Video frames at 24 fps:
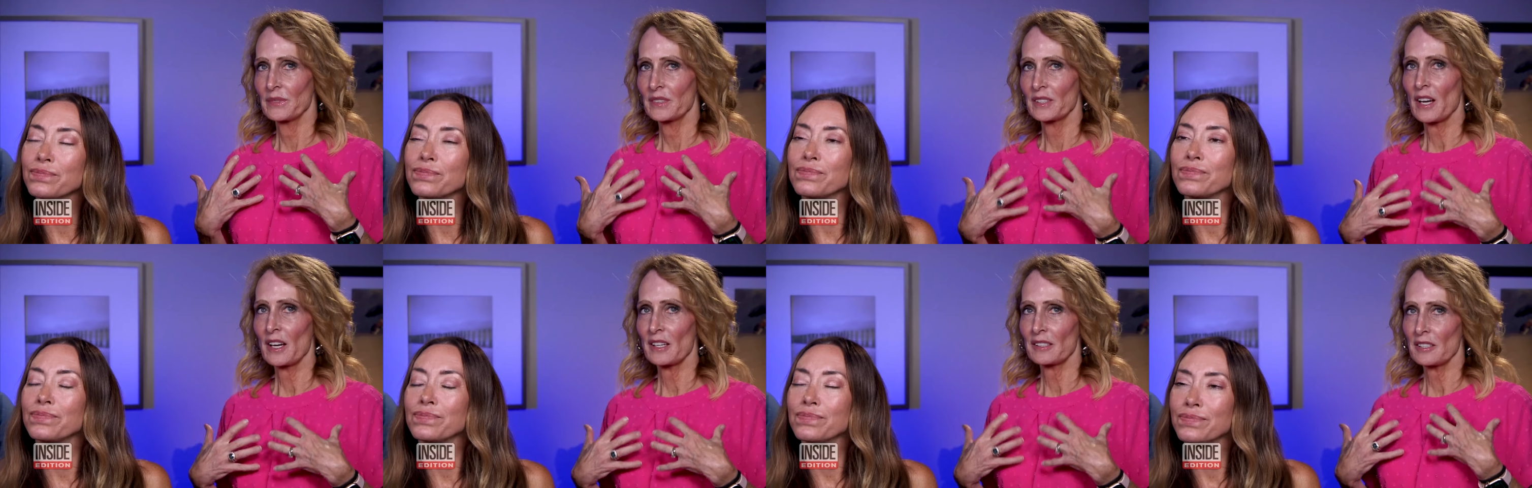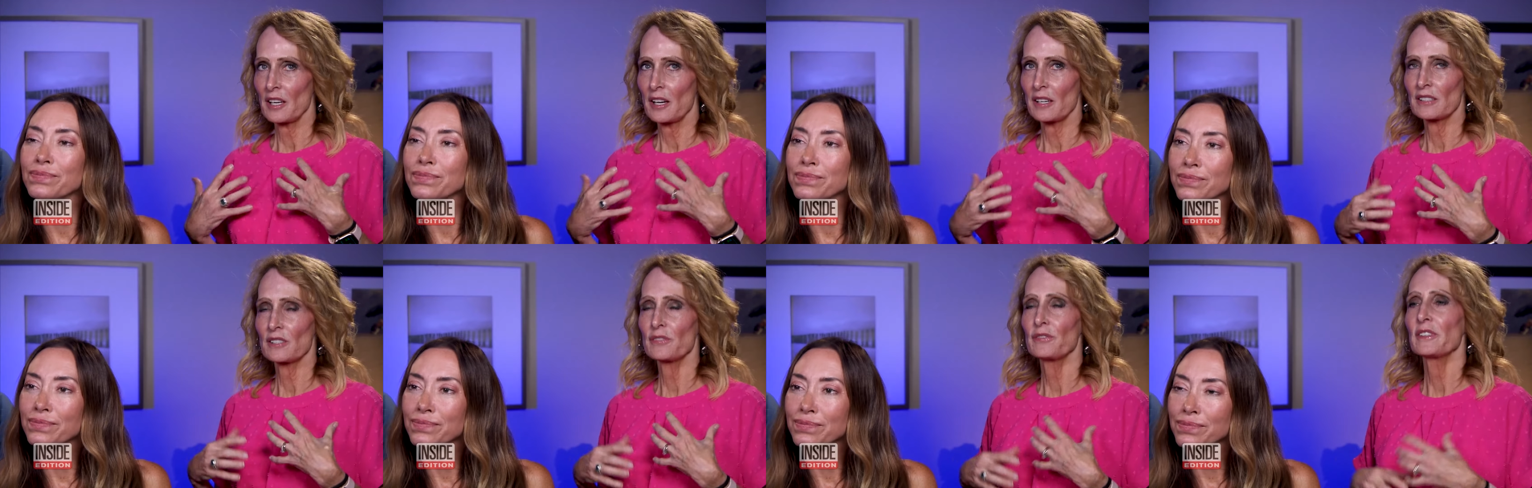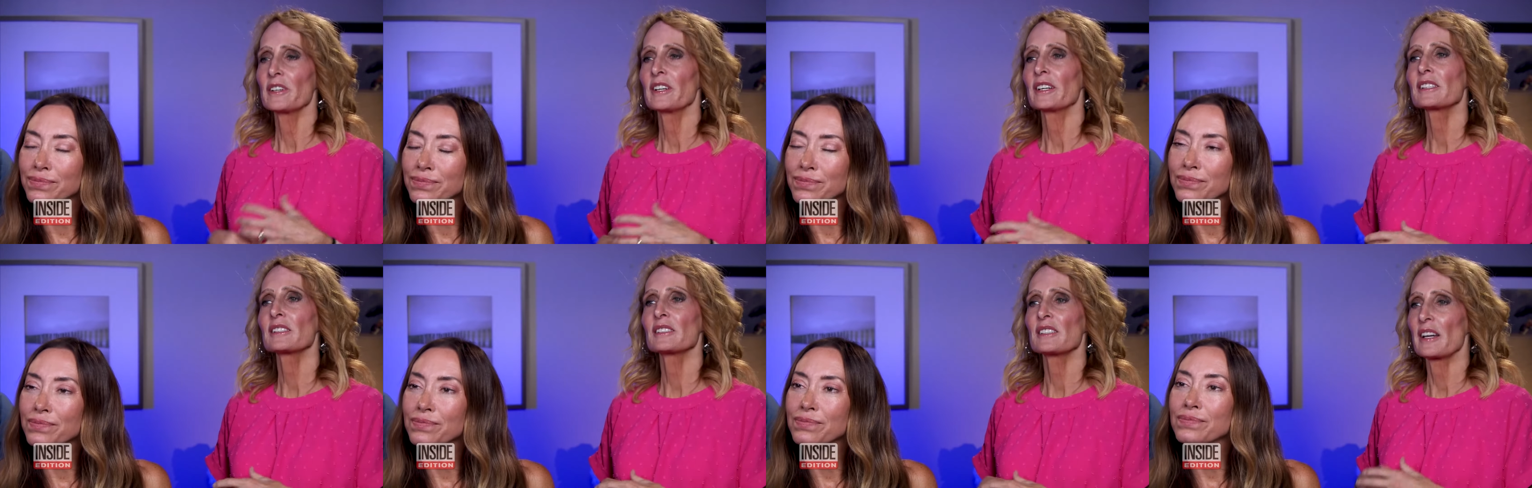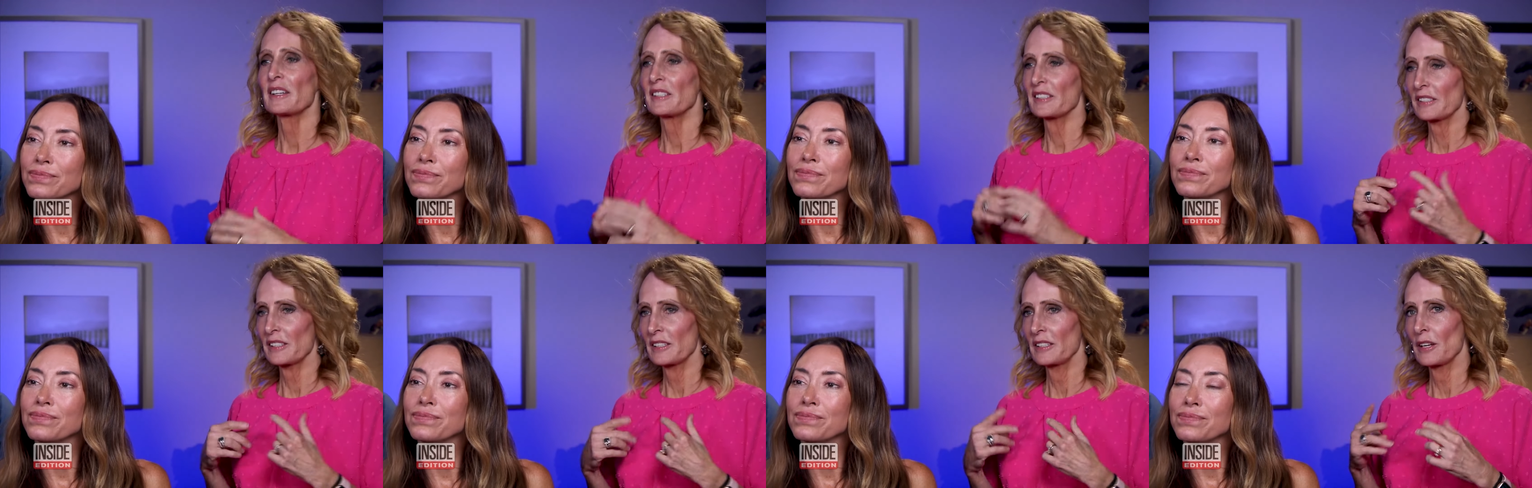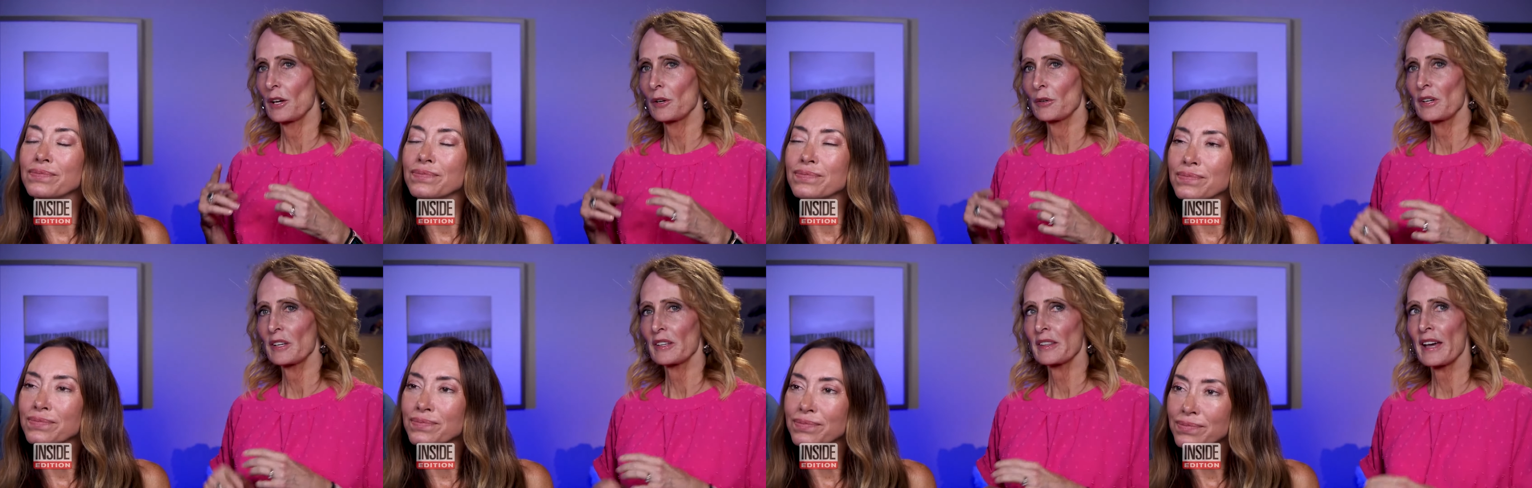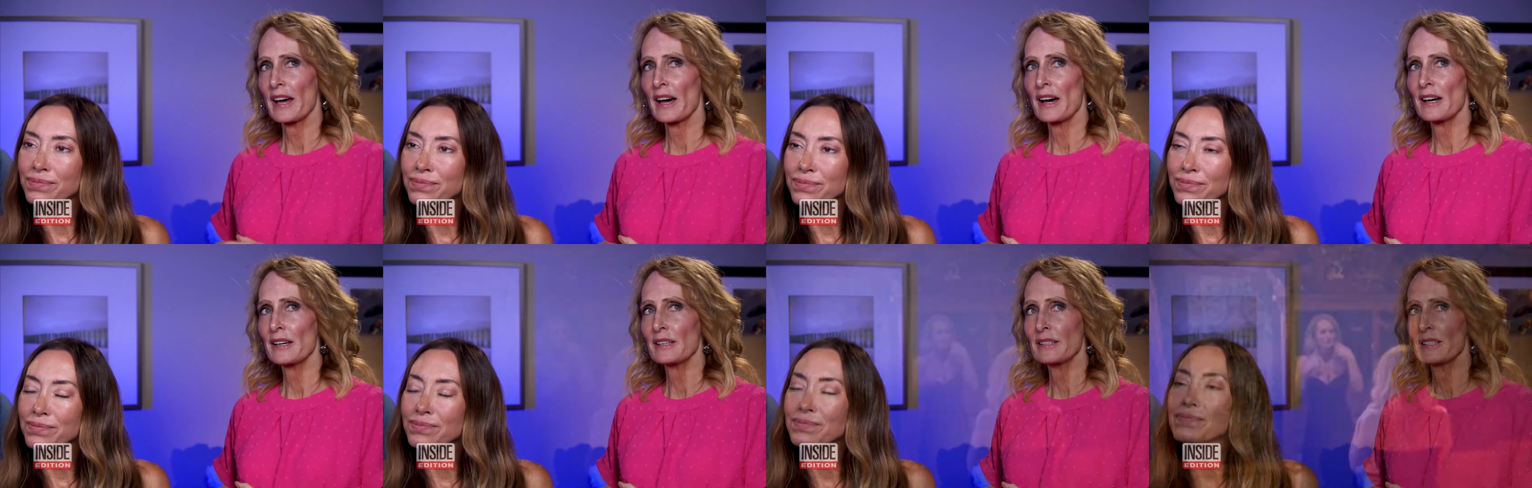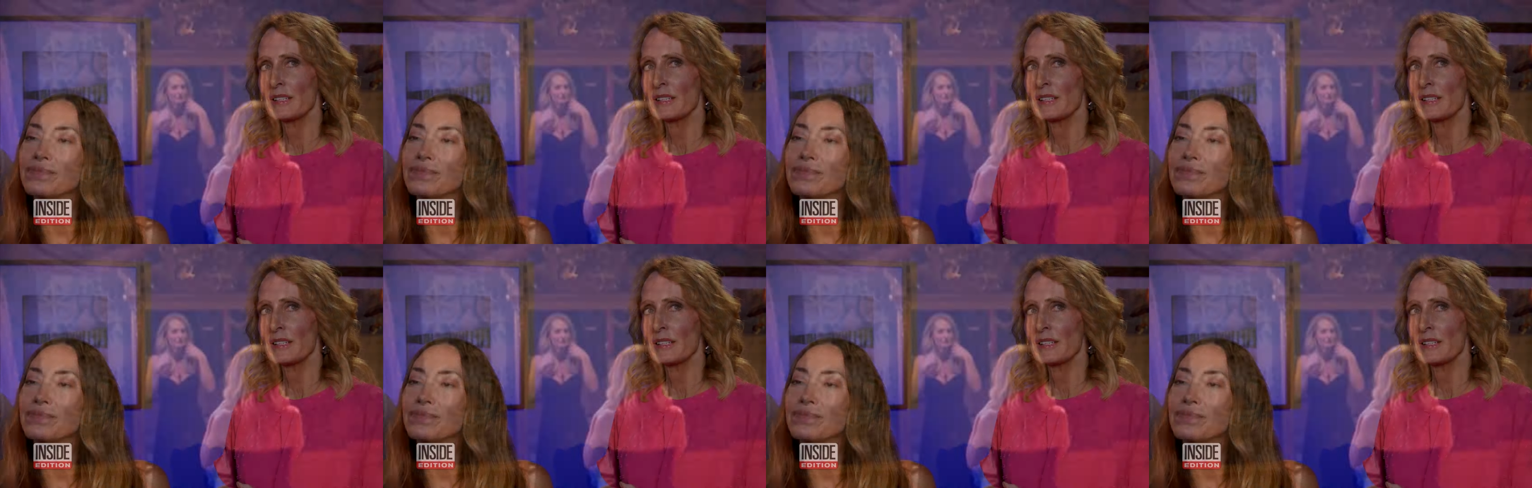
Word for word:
Speaker 1: tatas fixed. I said no to that.